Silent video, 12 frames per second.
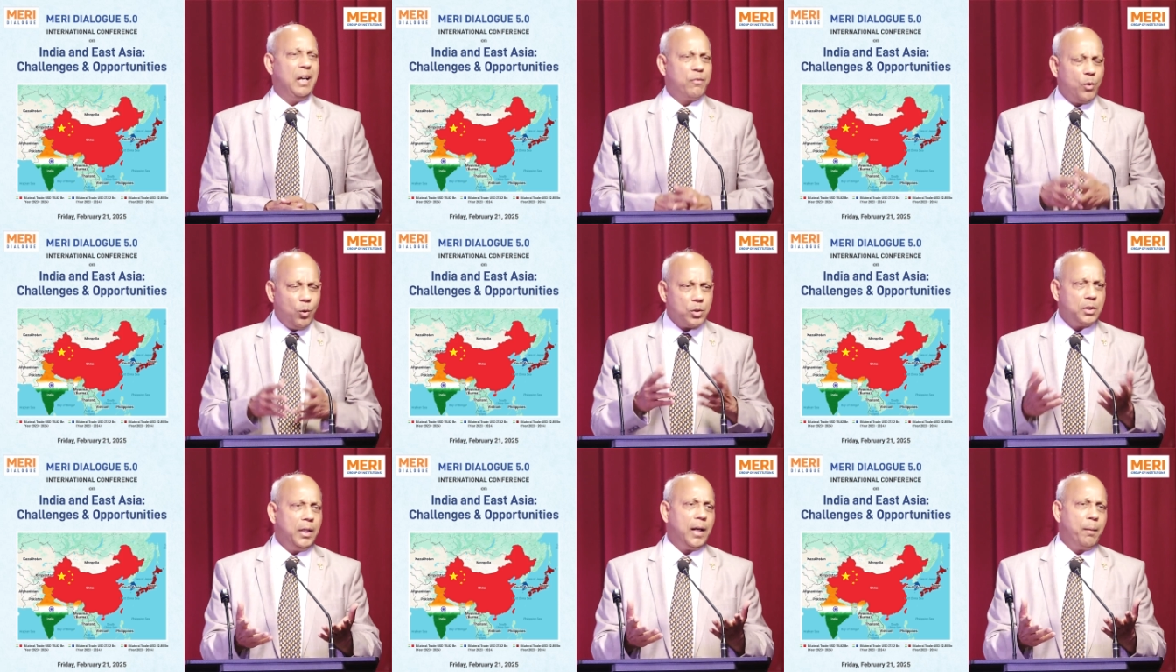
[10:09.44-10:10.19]
Of course,
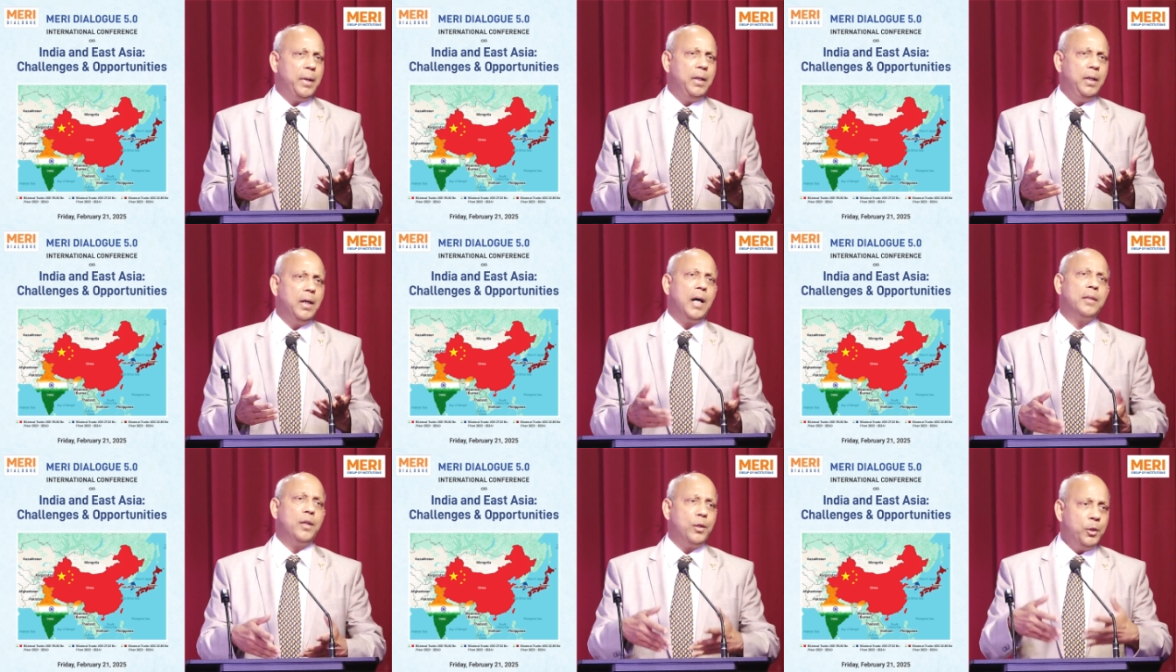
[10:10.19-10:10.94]
there are many
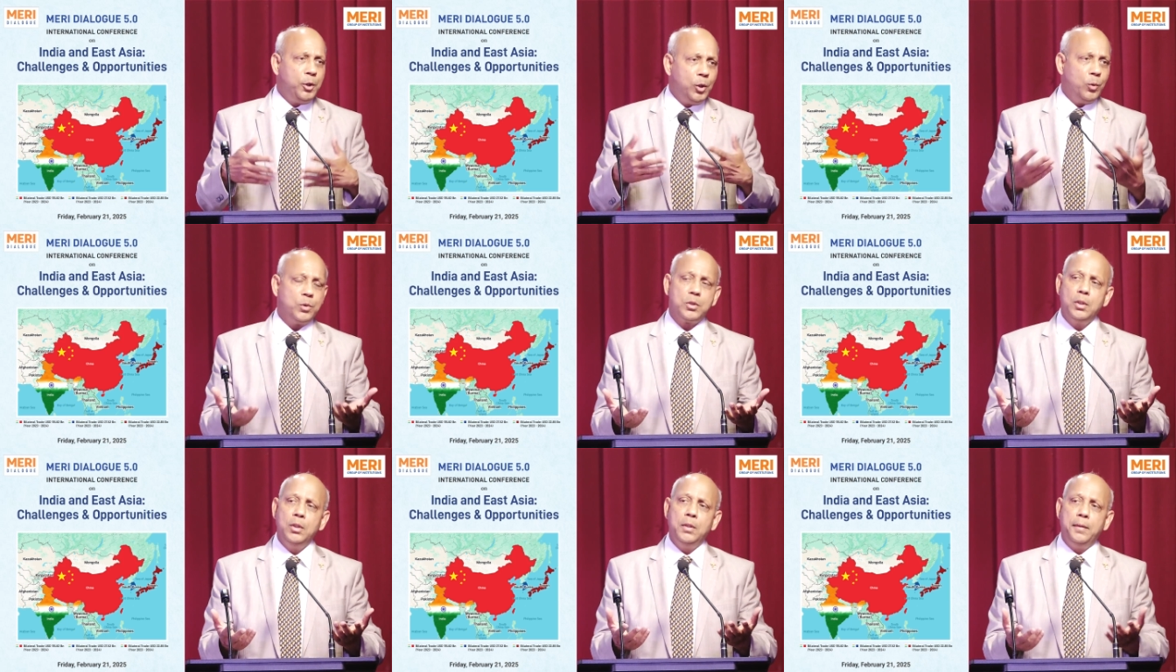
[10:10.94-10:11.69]
other issues
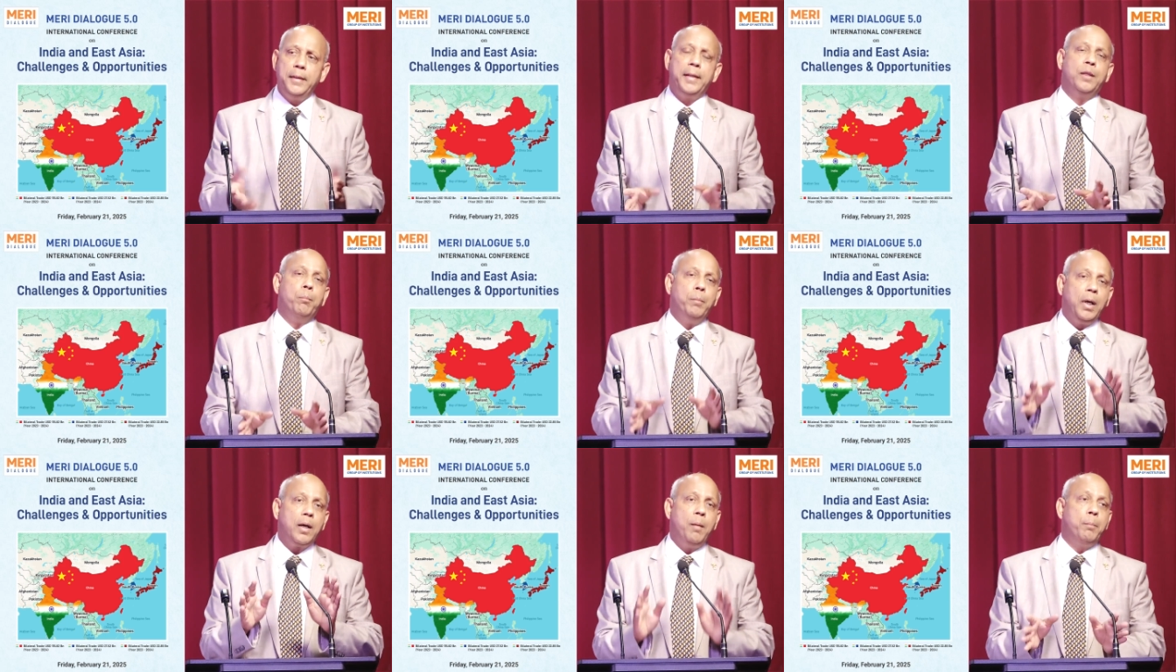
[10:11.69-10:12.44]
that the
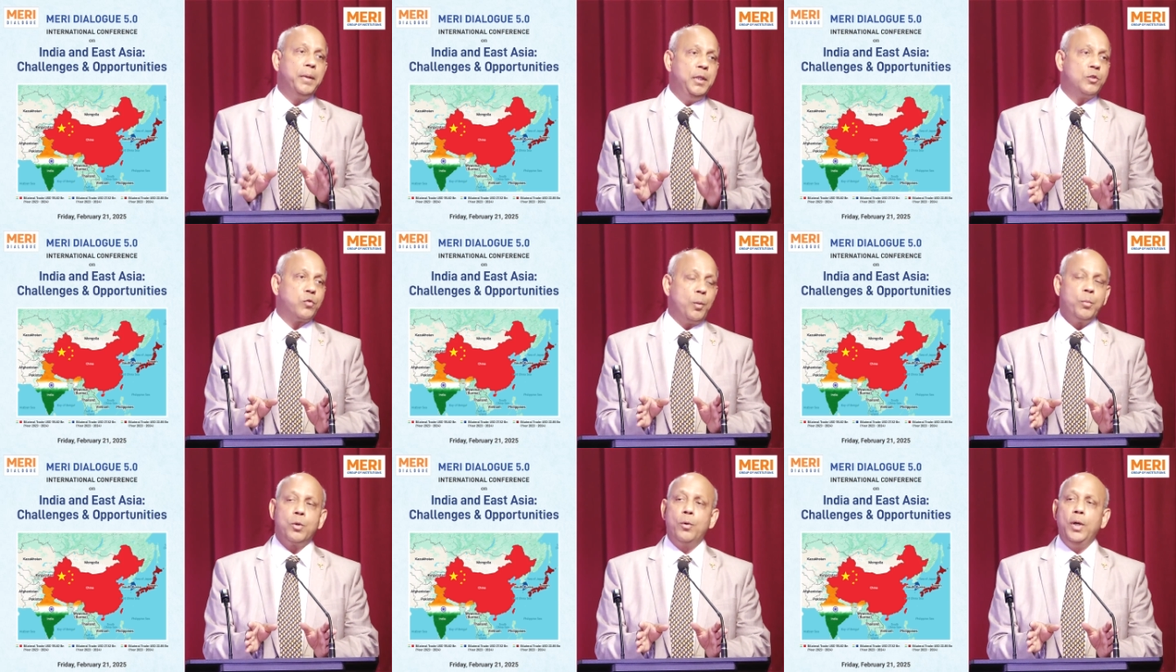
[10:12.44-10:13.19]
big companies from
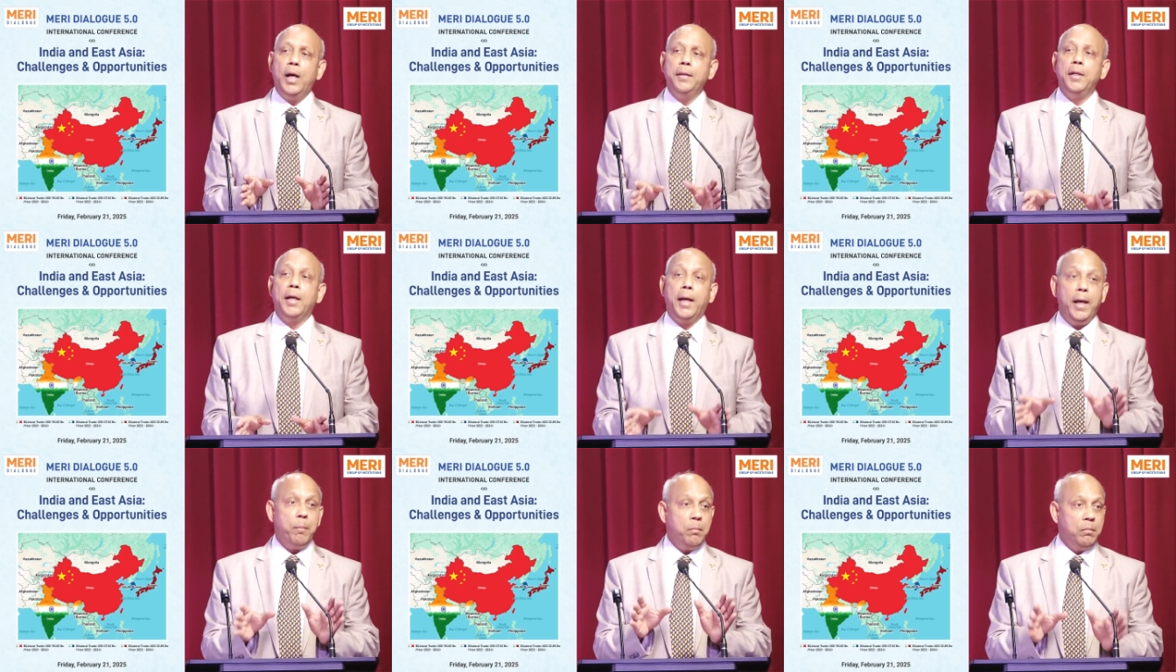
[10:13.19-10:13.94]
Korea, they
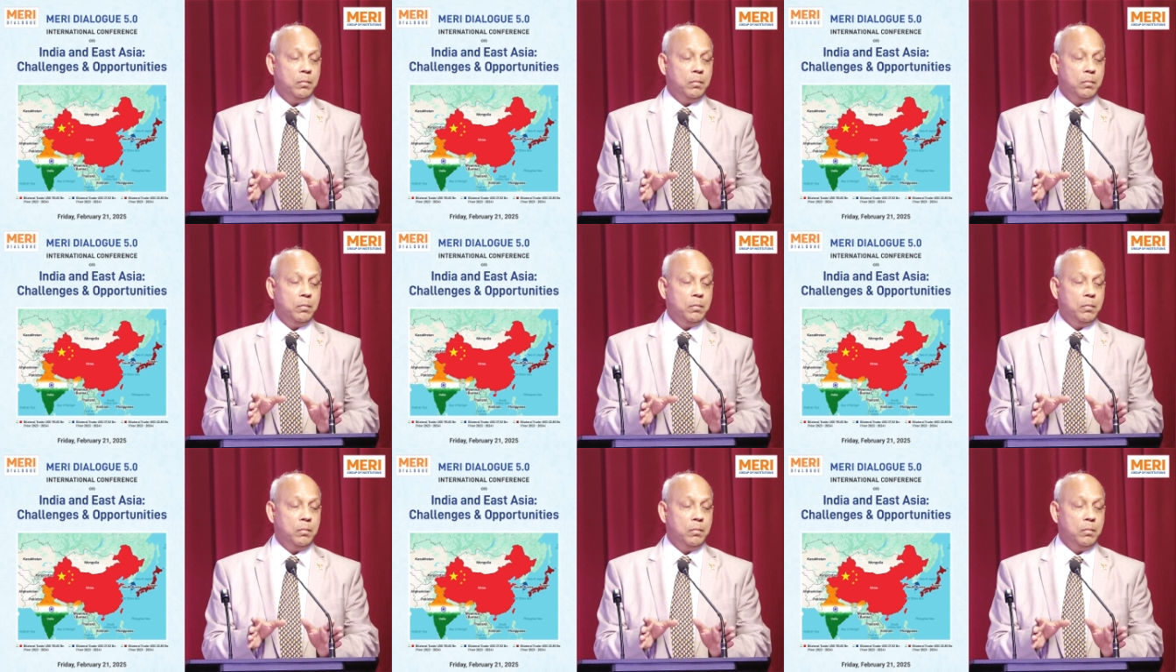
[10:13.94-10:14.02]
came,